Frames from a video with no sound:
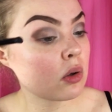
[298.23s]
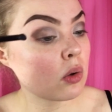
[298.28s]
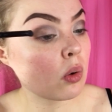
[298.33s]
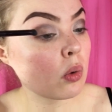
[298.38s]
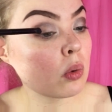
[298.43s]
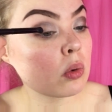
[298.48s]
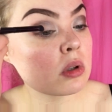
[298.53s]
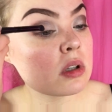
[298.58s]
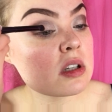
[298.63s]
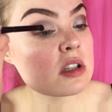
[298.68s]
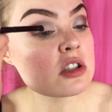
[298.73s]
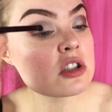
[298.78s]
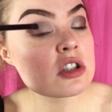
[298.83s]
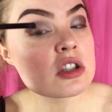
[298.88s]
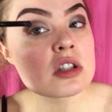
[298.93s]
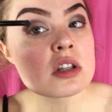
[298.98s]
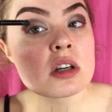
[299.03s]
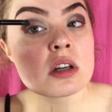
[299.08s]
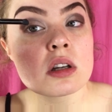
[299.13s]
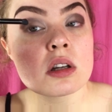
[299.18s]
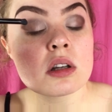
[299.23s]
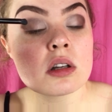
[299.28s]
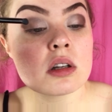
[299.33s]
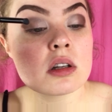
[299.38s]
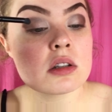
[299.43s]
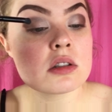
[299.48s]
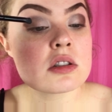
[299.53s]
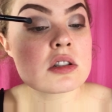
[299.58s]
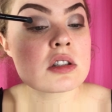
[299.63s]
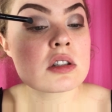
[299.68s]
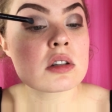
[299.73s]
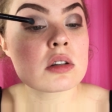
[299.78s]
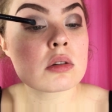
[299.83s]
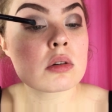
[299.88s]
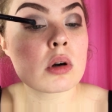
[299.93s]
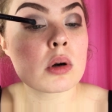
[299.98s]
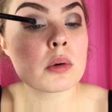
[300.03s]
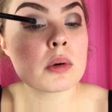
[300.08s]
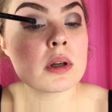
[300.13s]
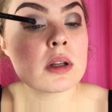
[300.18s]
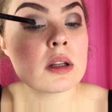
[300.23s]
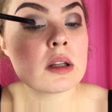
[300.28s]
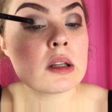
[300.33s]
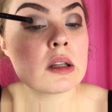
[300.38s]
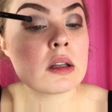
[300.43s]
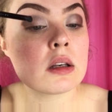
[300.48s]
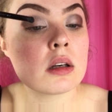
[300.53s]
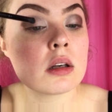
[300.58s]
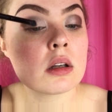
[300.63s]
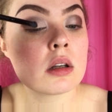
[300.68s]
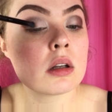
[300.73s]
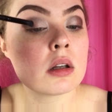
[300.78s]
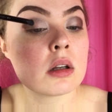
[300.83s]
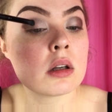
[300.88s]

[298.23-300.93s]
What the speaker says: goldish and just throw it in